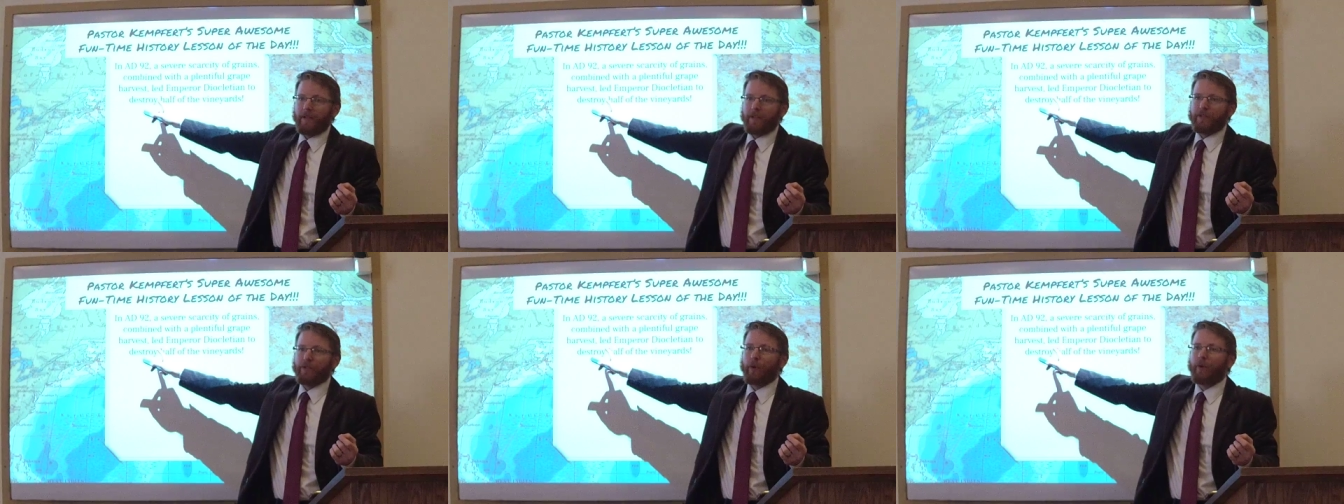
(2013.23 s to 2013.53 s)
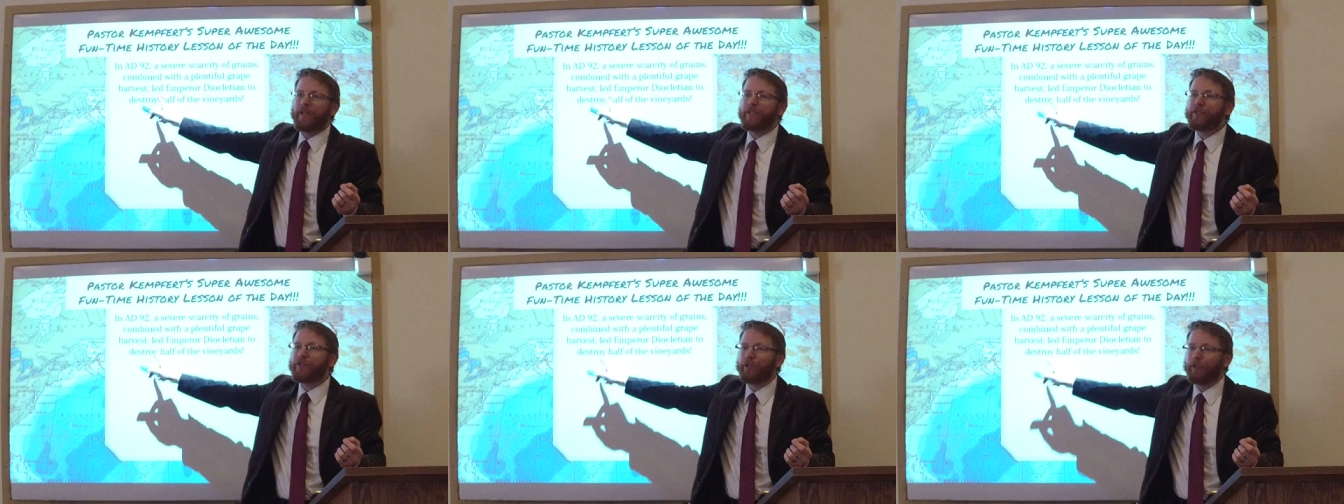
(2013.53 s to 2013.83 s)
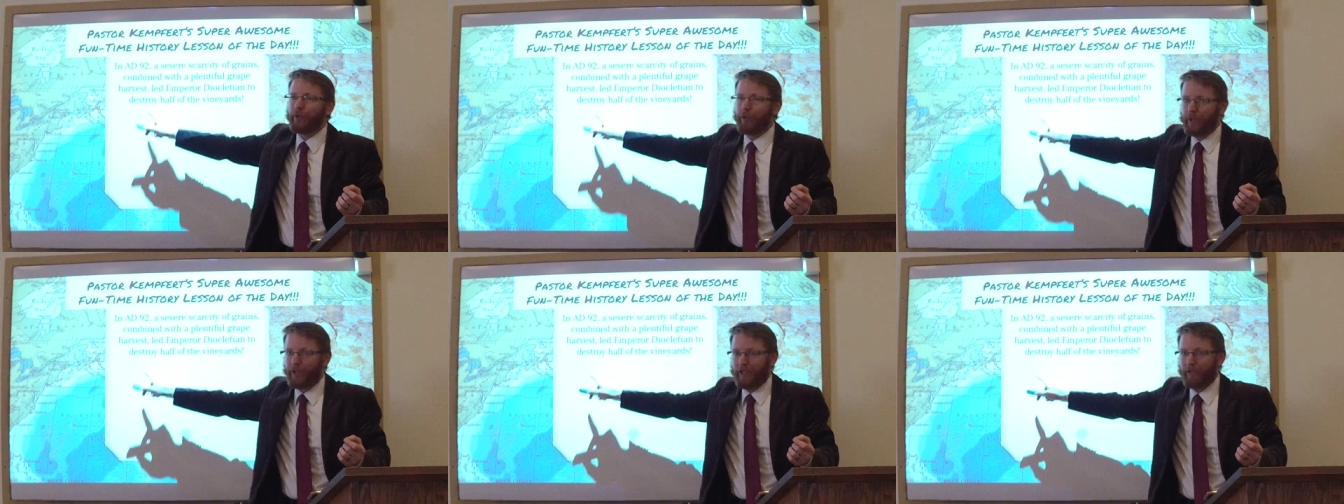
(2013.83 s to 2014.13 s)
So his
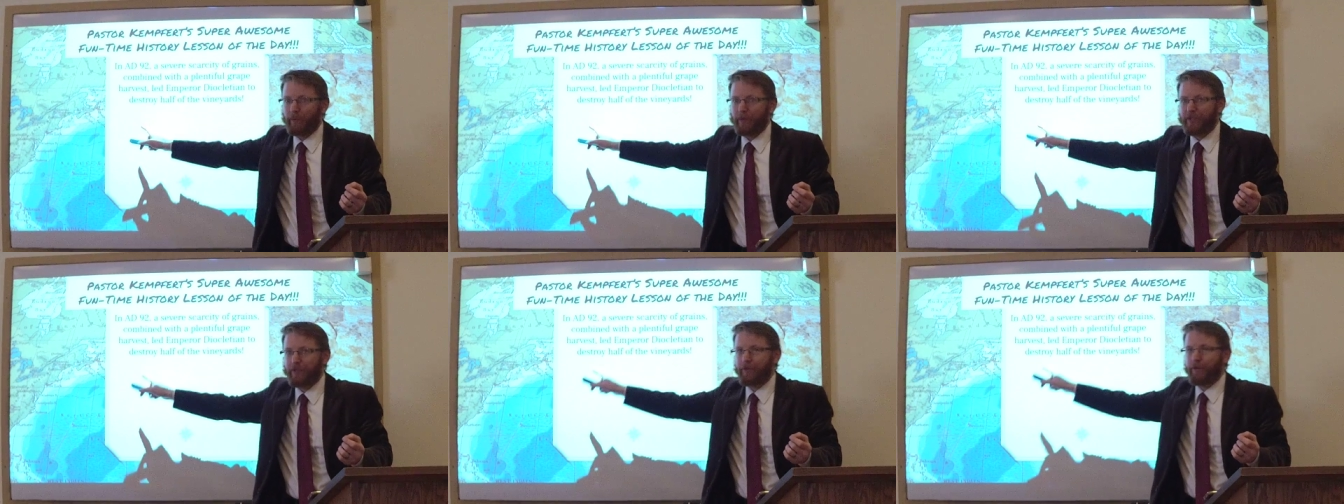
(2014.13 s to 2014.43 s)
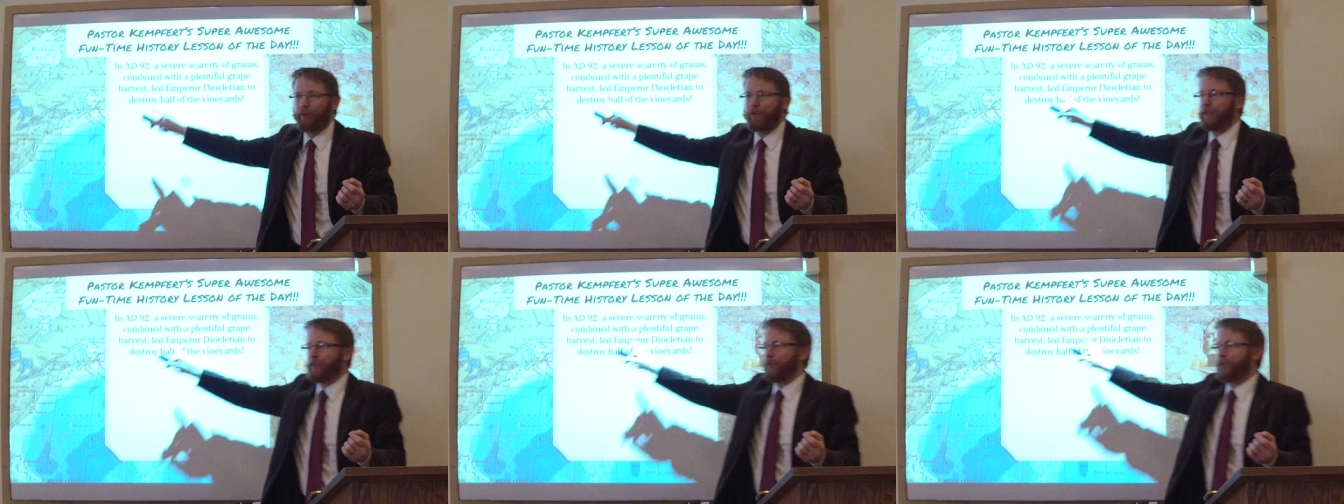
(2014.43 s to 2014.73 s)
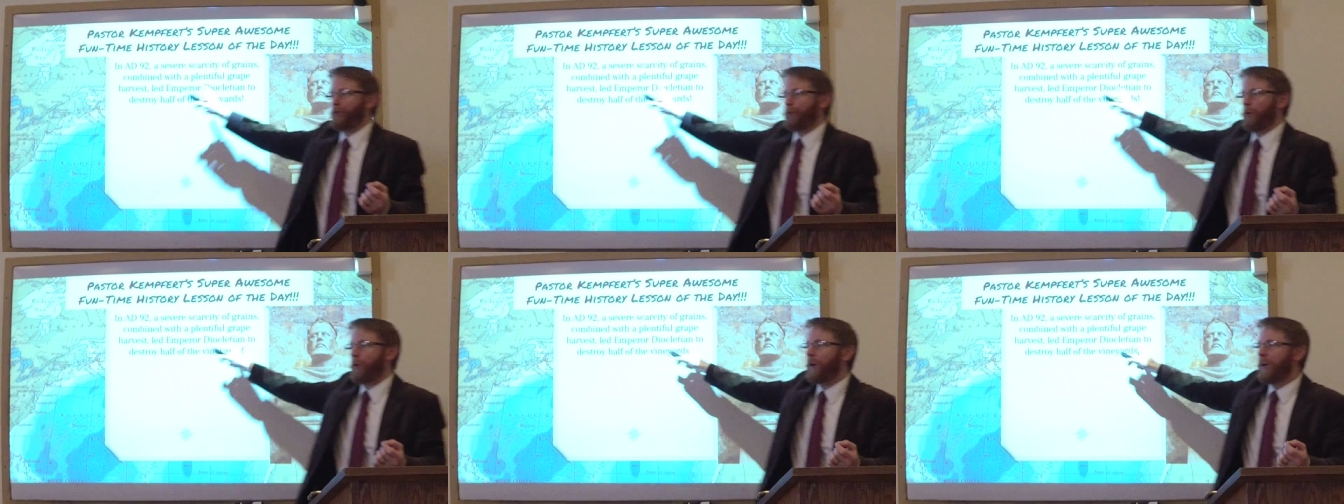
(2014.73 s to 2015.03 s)
solution was to
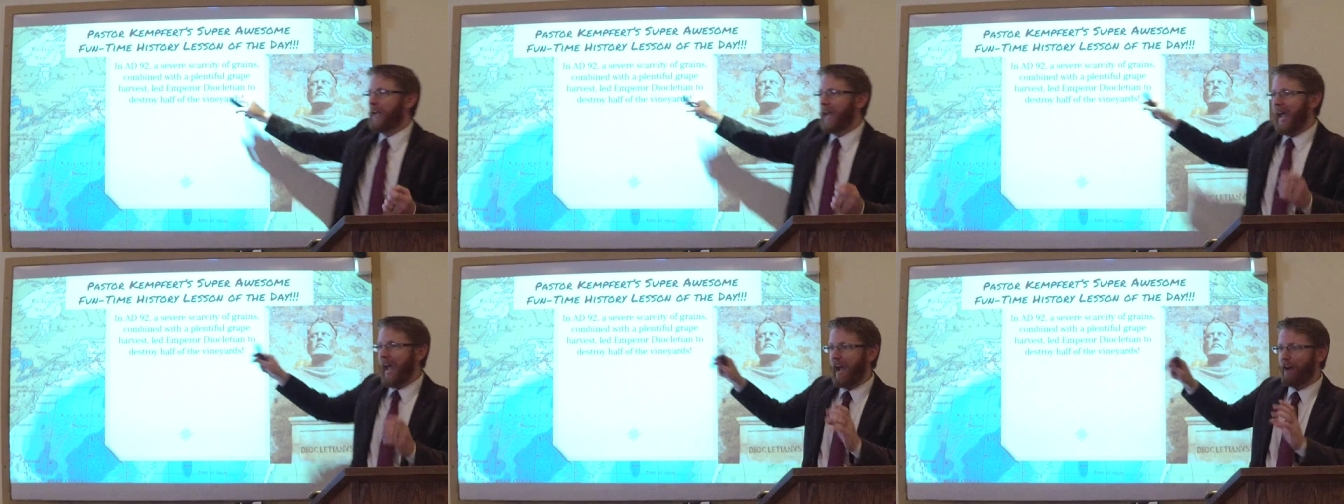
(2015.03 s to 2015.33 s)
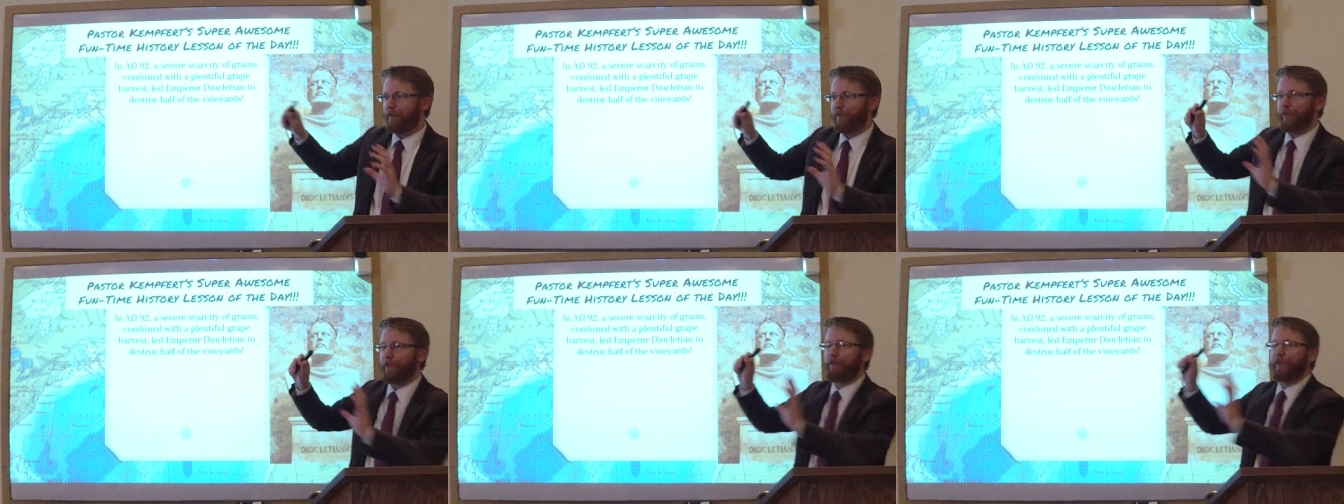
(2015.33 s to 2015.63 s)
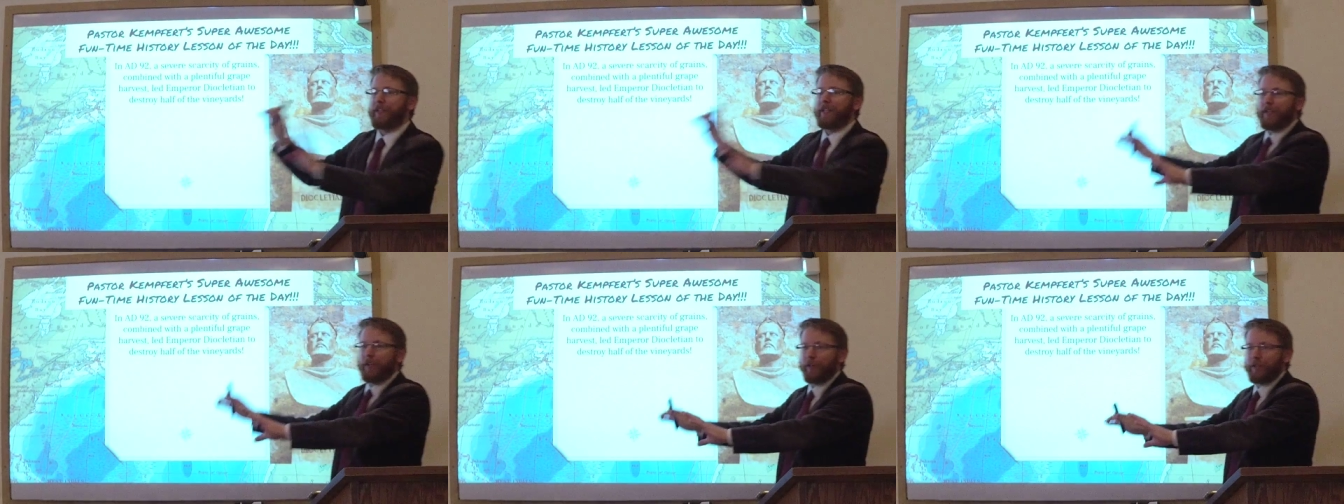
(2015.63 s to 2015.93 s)
destroy half the
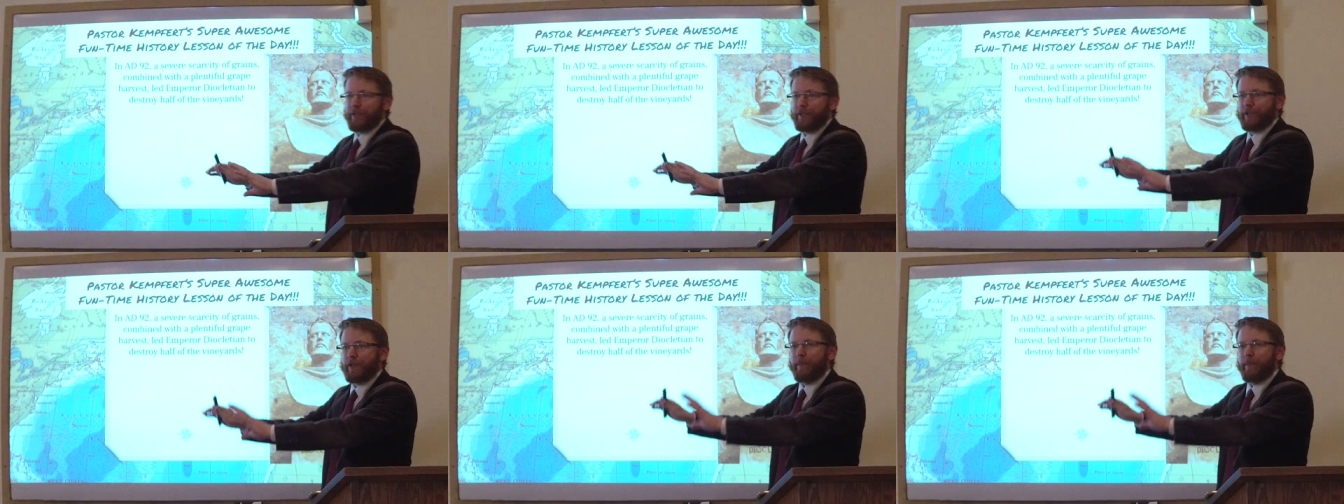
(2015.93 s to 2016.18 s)
vineyards